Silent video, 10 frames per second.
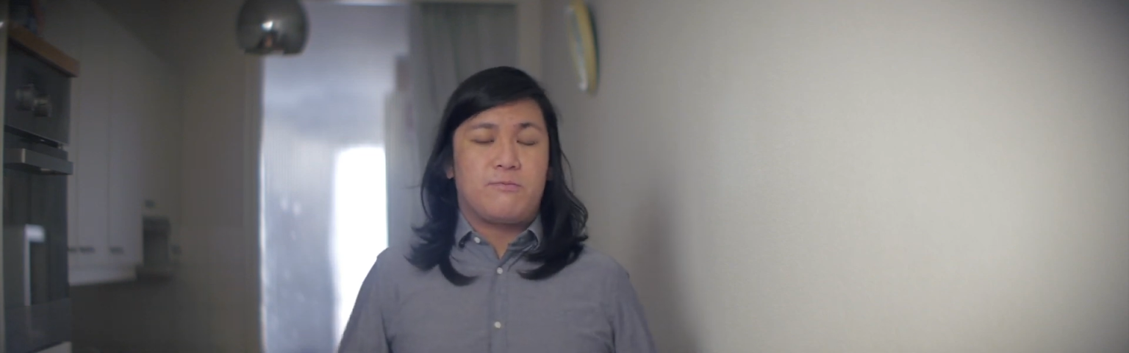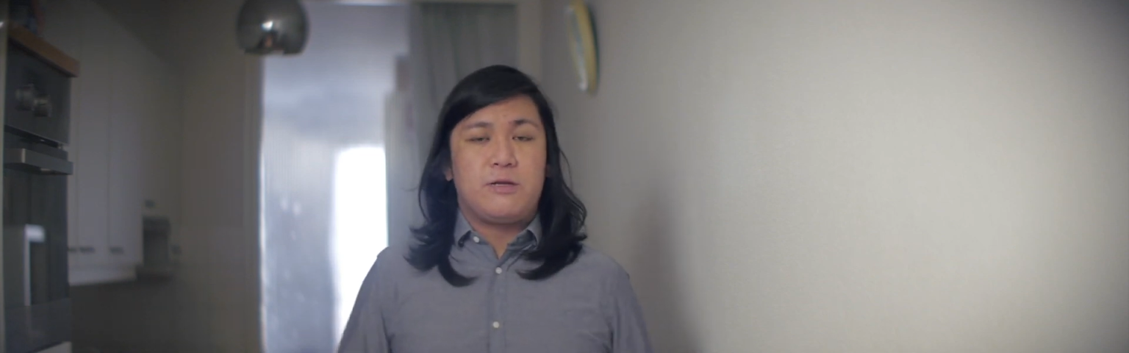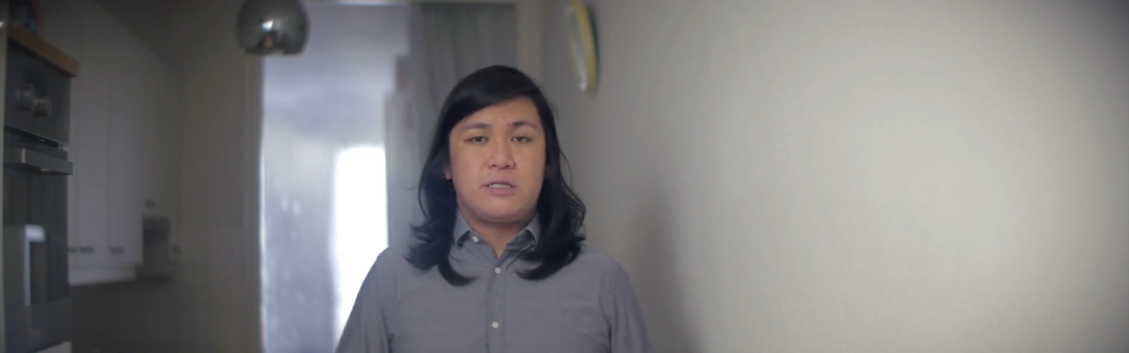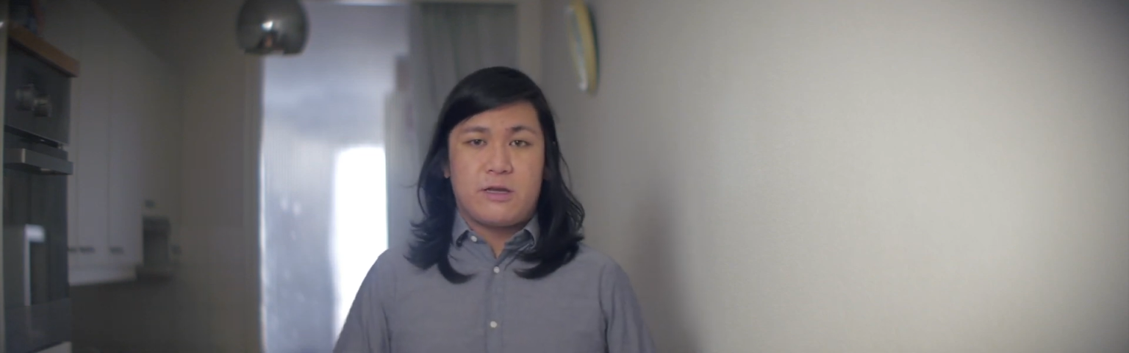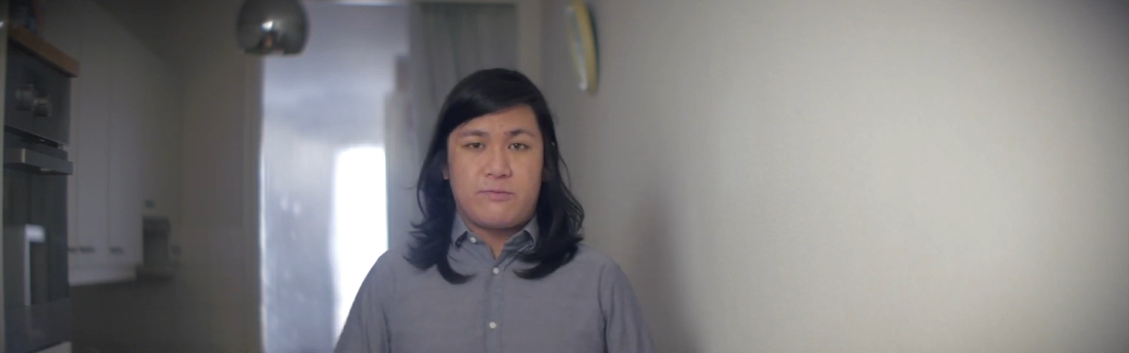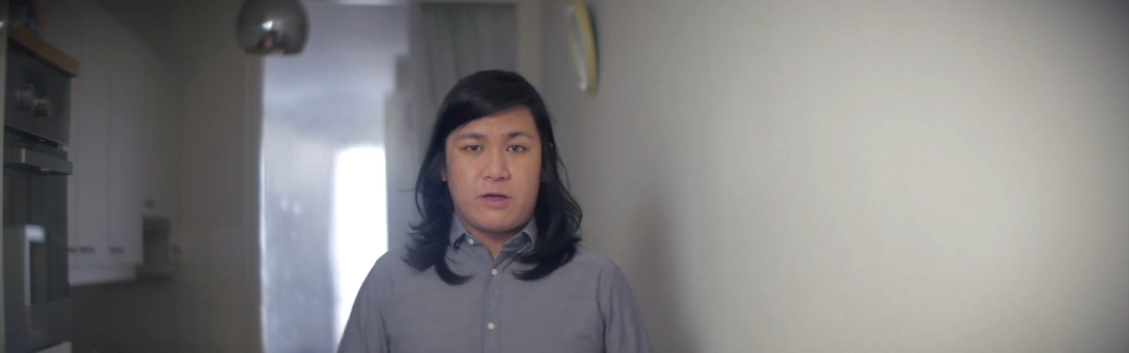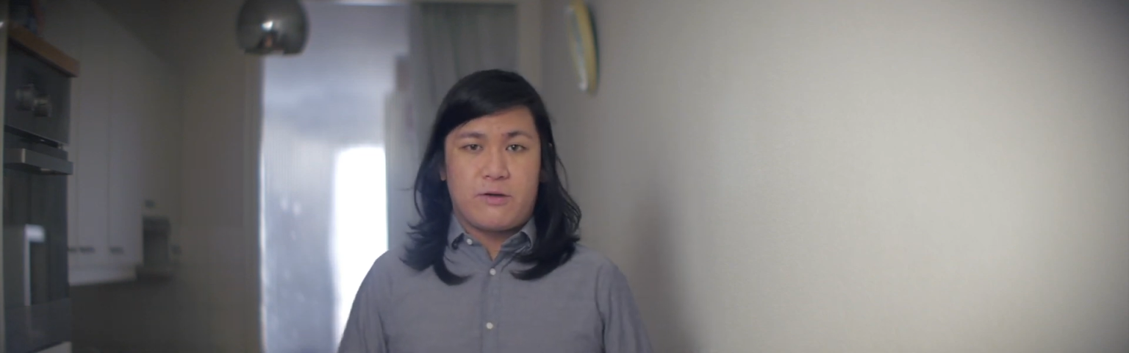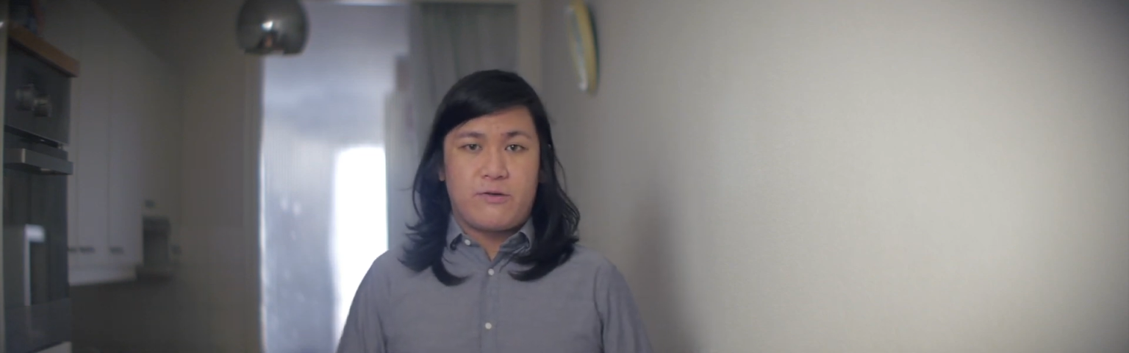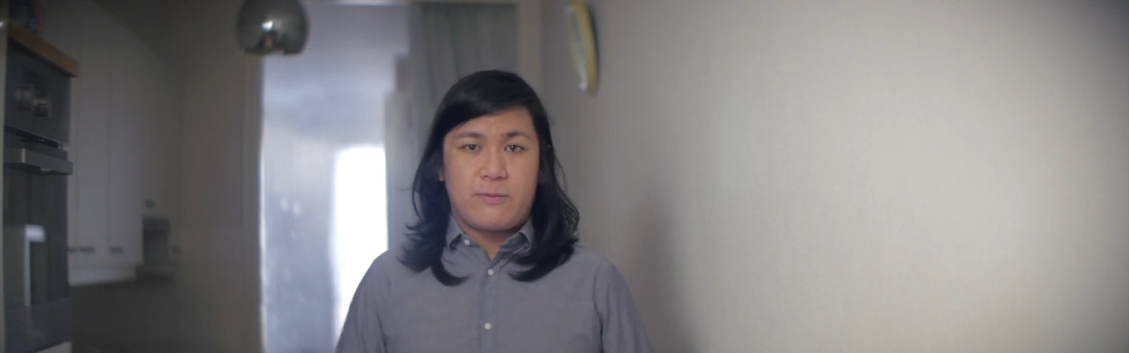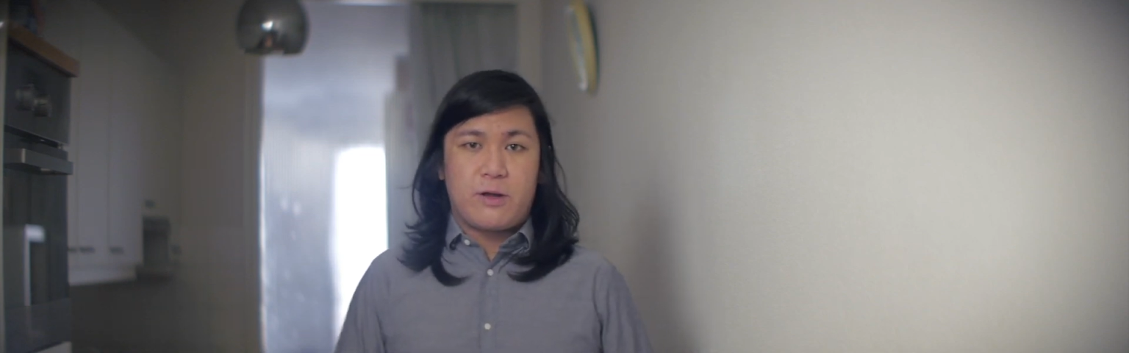please give me
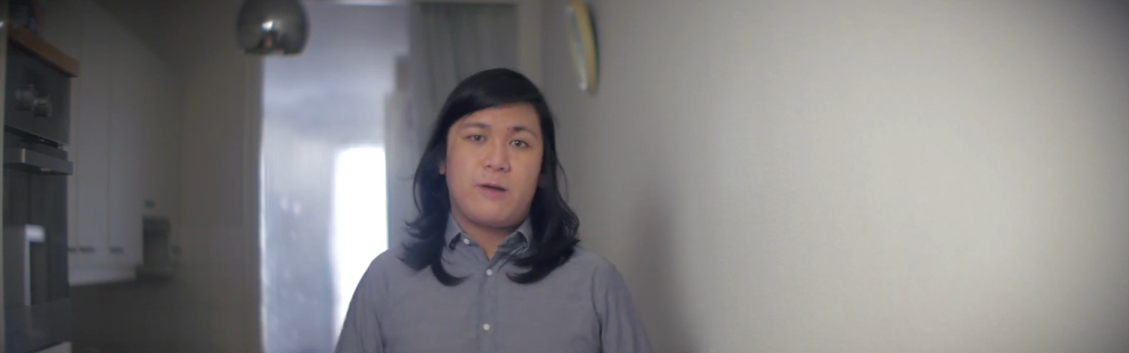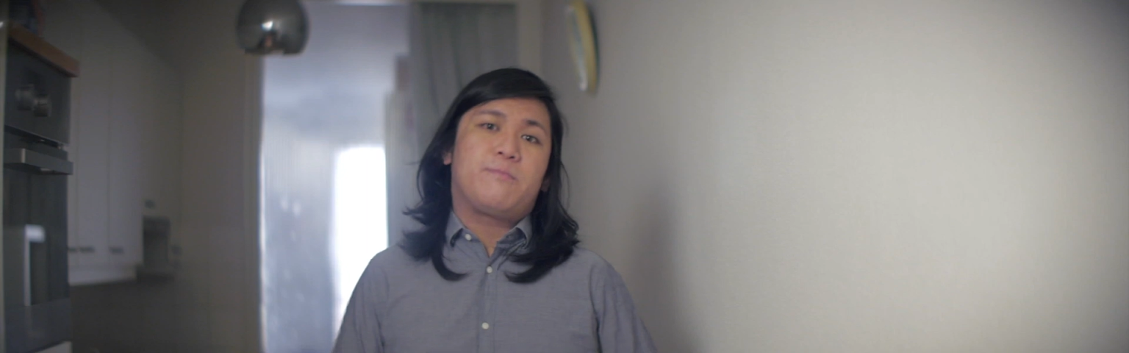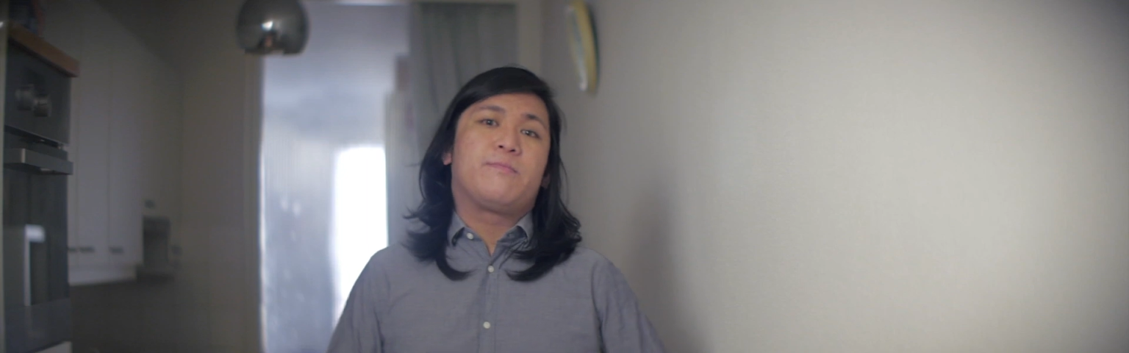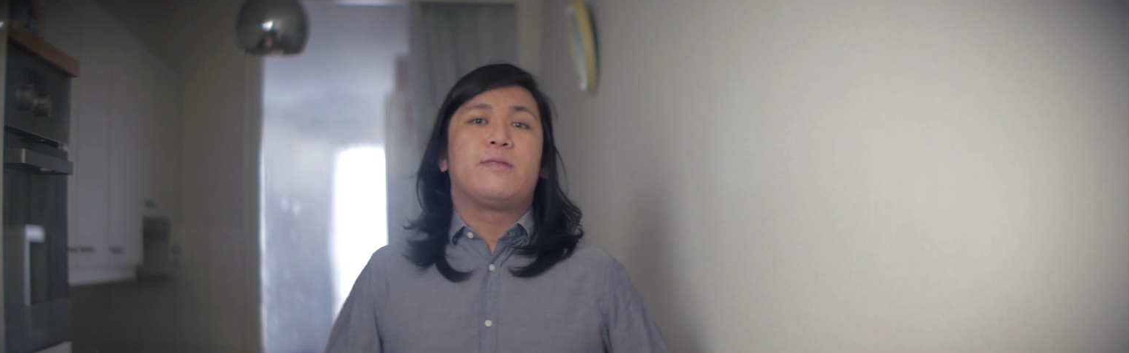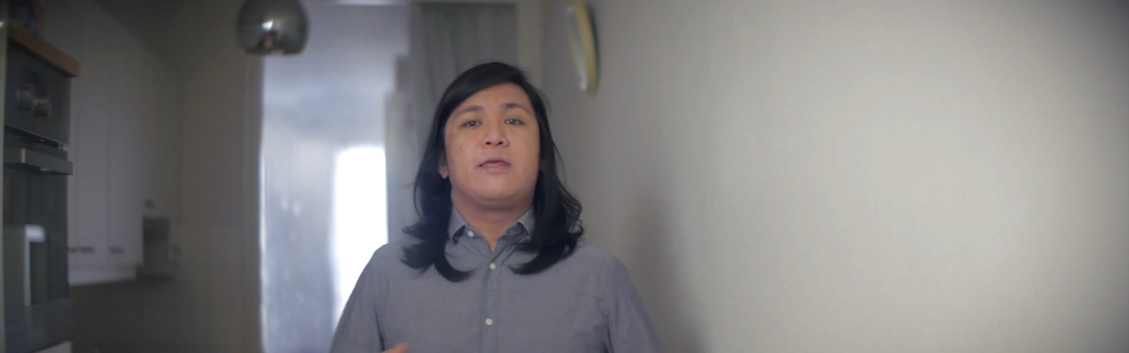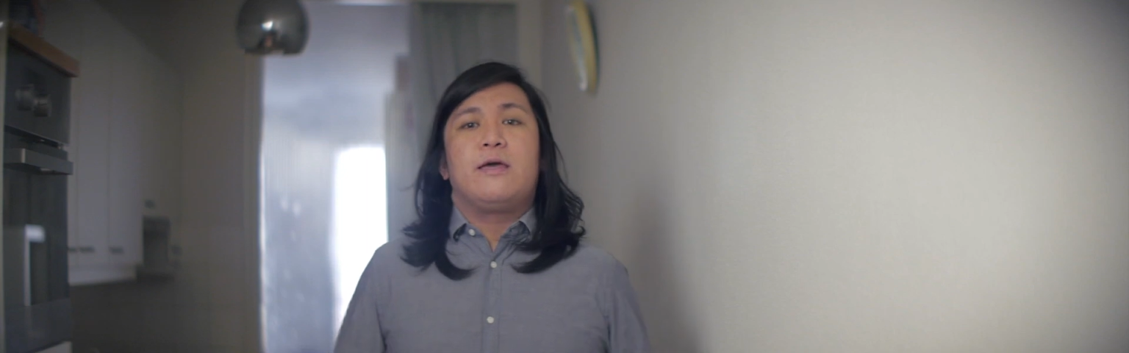a thumb up.